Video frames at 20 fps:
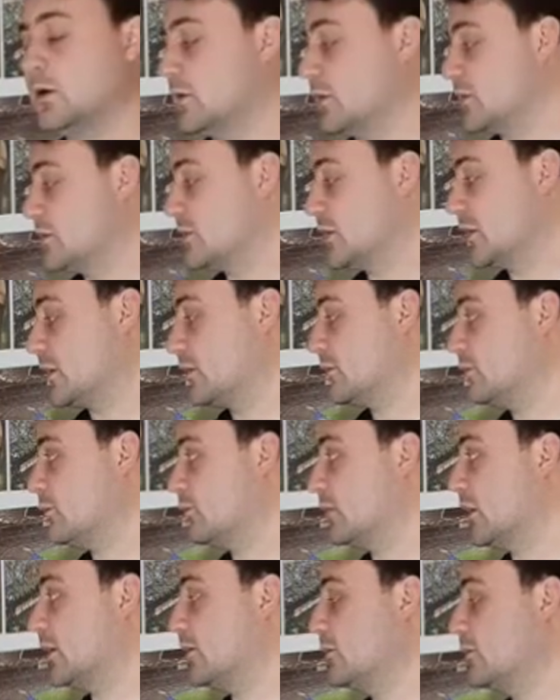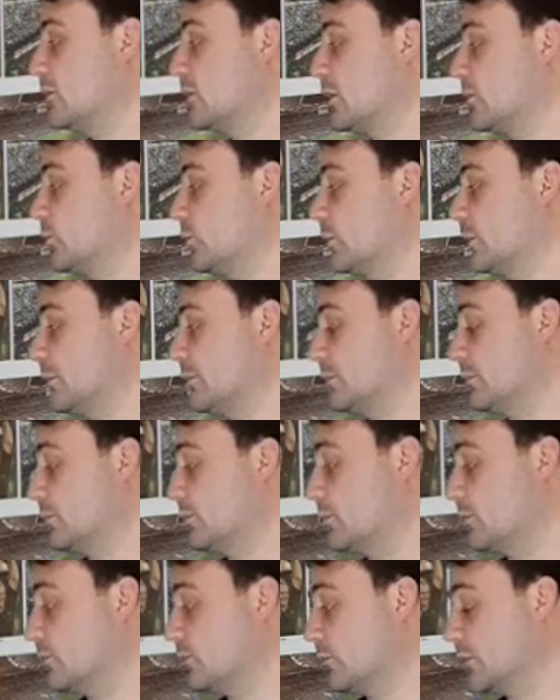The second value that we're
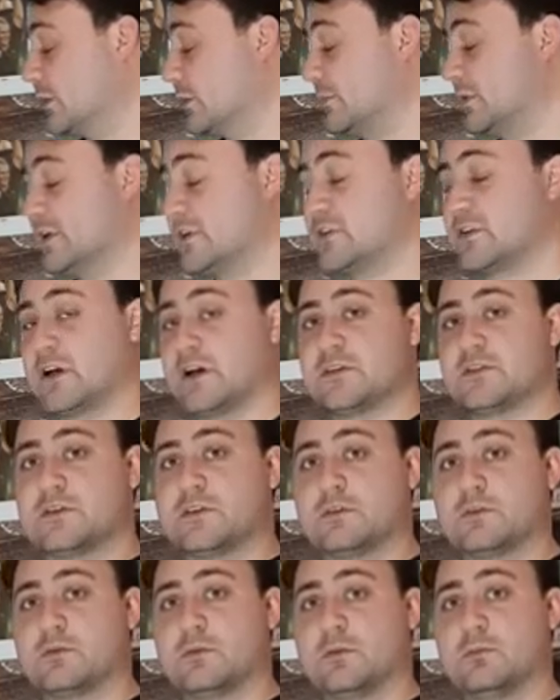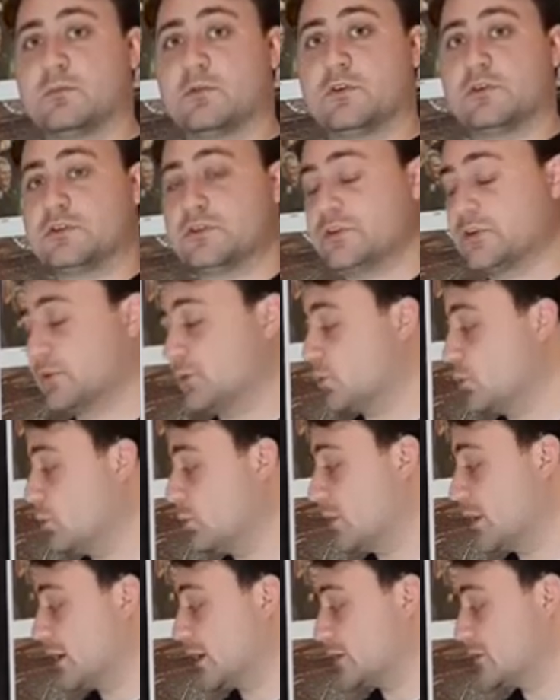going to be discussing from the New Zealand All
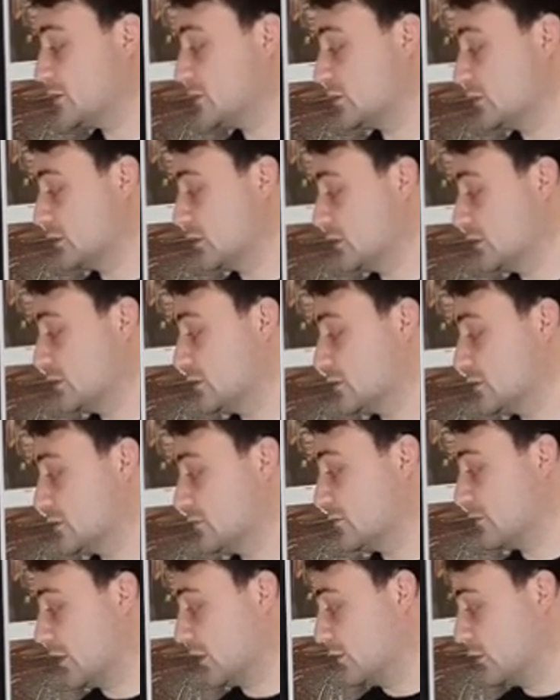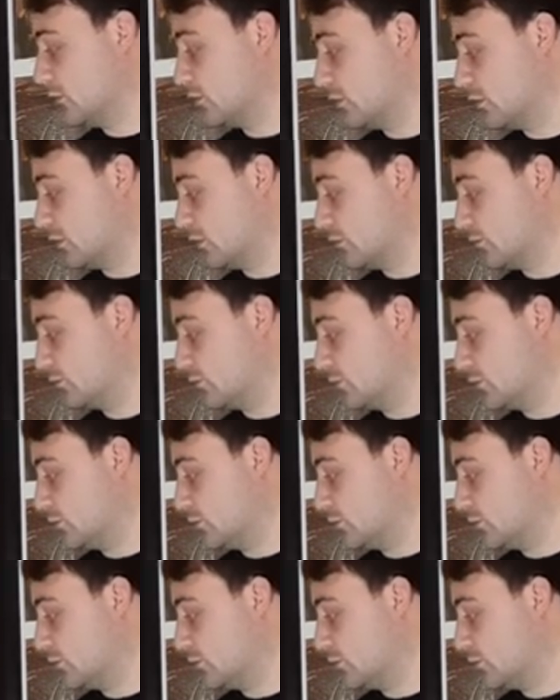Blacks is the value of